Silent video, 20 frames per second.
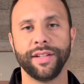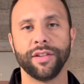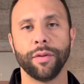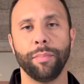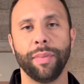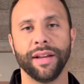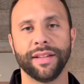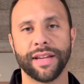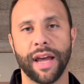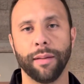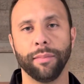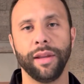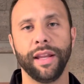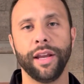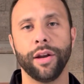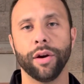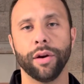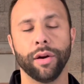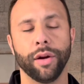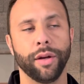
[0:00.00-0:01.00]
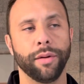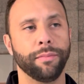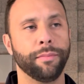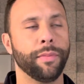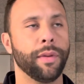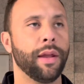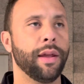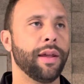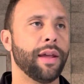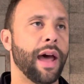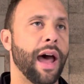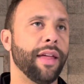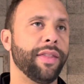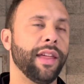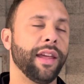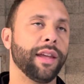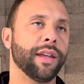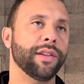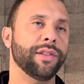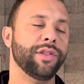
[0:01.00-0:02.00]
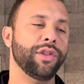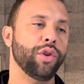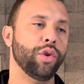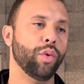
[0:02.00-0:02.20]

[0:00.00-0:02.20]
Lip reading: He's a big-time leader. And I think as